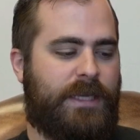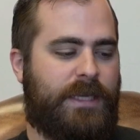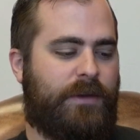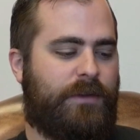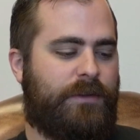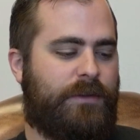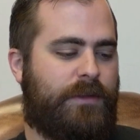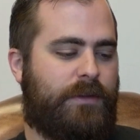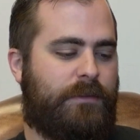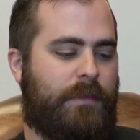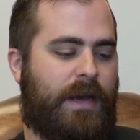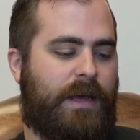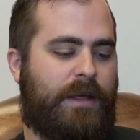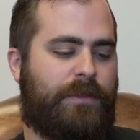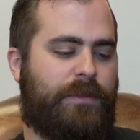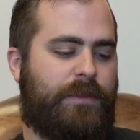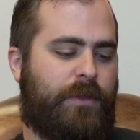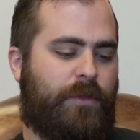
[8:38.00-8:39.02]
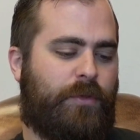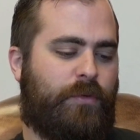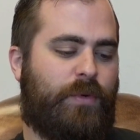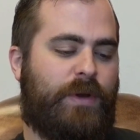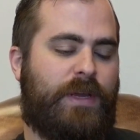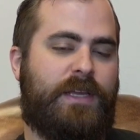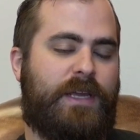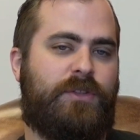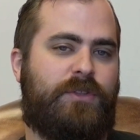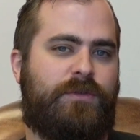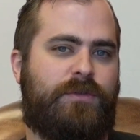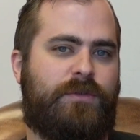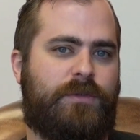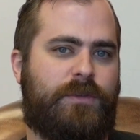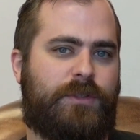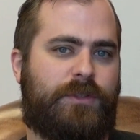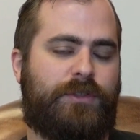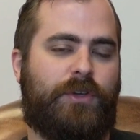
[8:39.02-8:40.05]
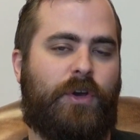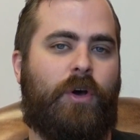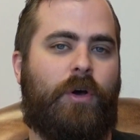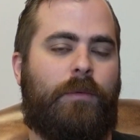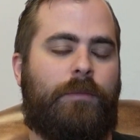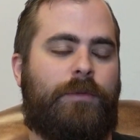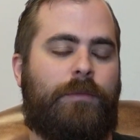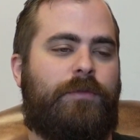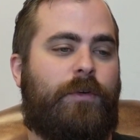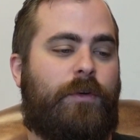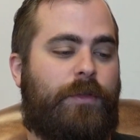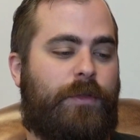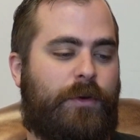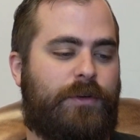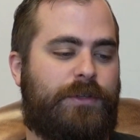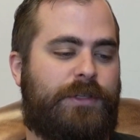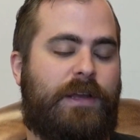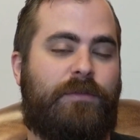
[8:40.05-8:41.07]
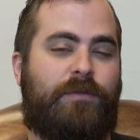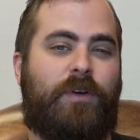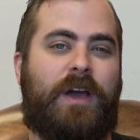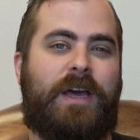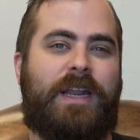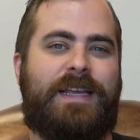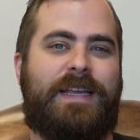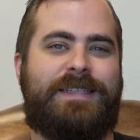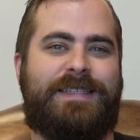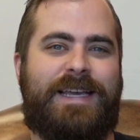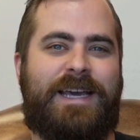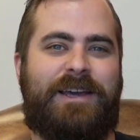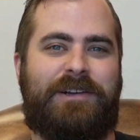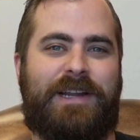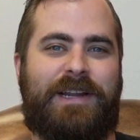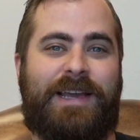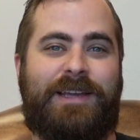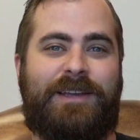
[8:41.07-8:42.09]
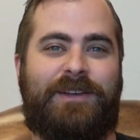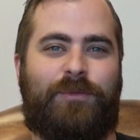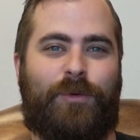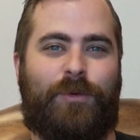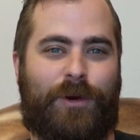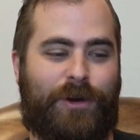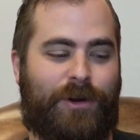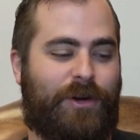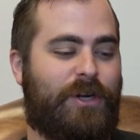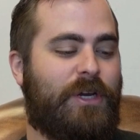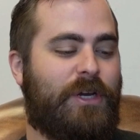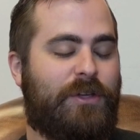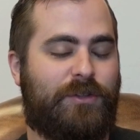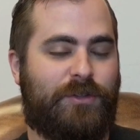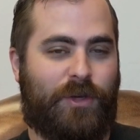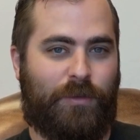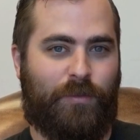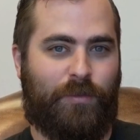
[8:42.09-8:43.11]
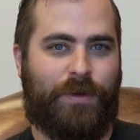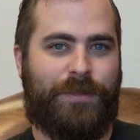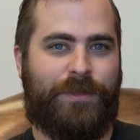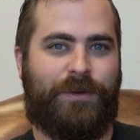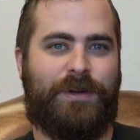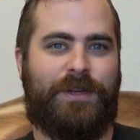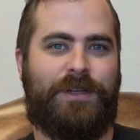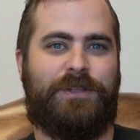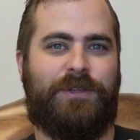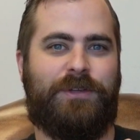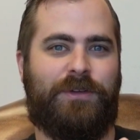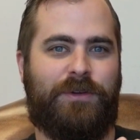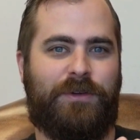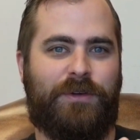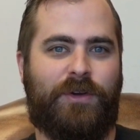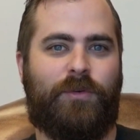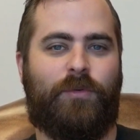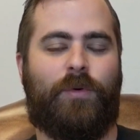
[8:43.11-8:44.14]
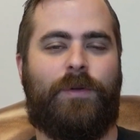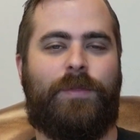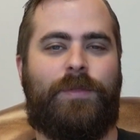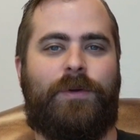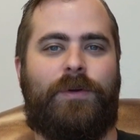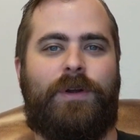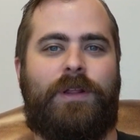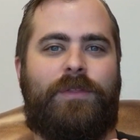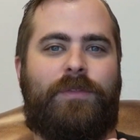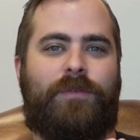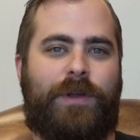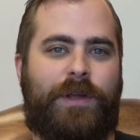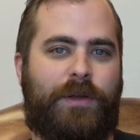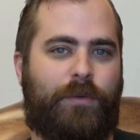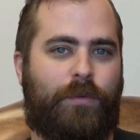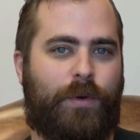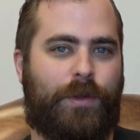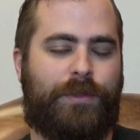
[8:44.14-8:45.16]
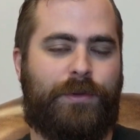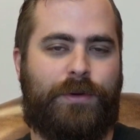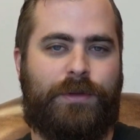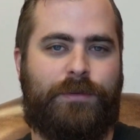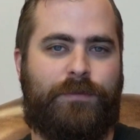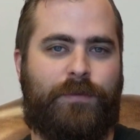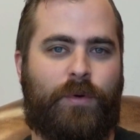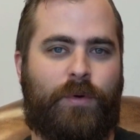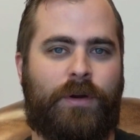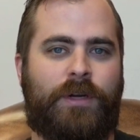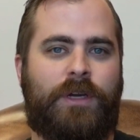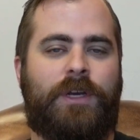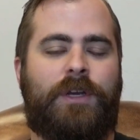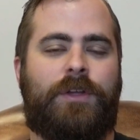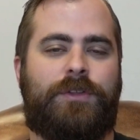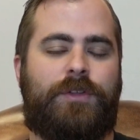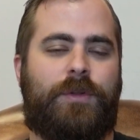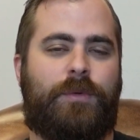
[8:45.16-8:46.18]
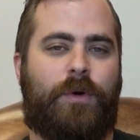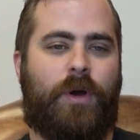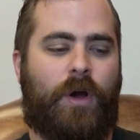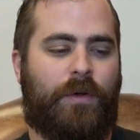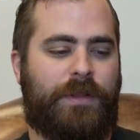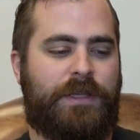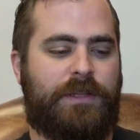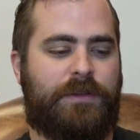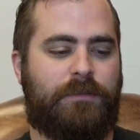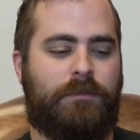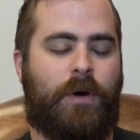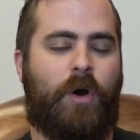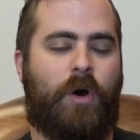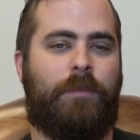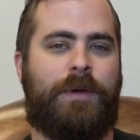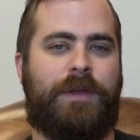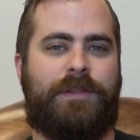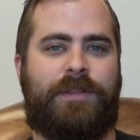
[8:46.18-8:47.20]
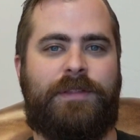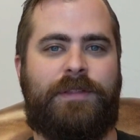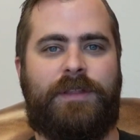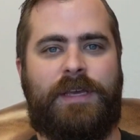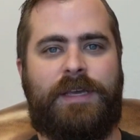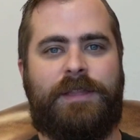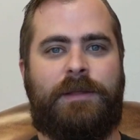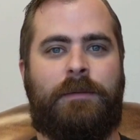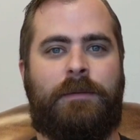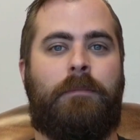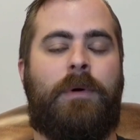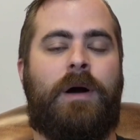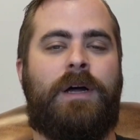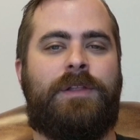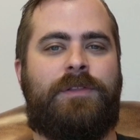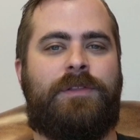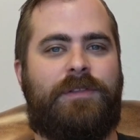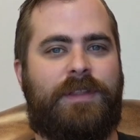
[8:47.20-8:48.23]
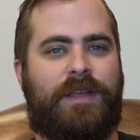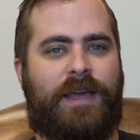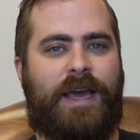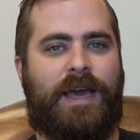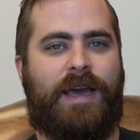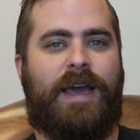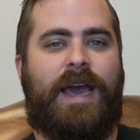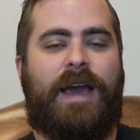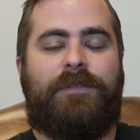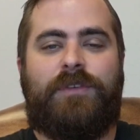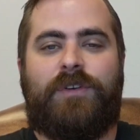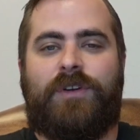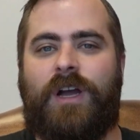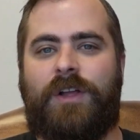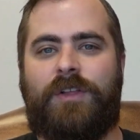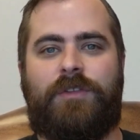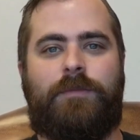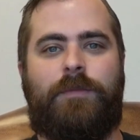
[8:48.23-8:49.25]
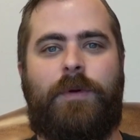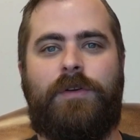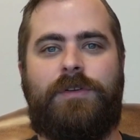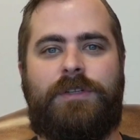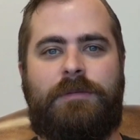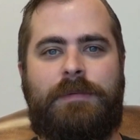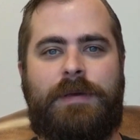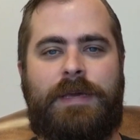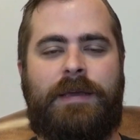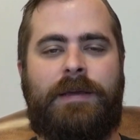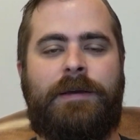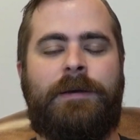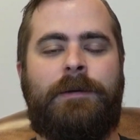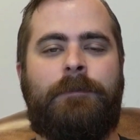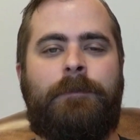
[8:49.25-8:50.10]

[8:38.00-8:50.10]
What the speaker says: the 3 Psalms for Thursday, Friday, and Saturday were Psalm 132, 133, 134. So there were all these moments in the months that after God spoke to me